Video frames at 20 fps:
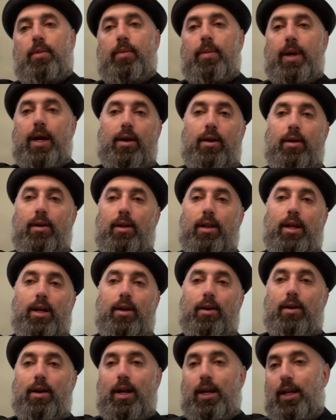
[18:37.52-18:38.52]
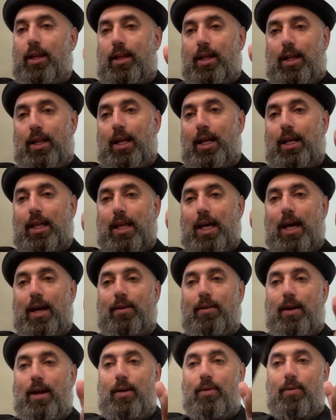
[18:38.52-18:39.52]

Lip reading: barrel it or anything like that, right?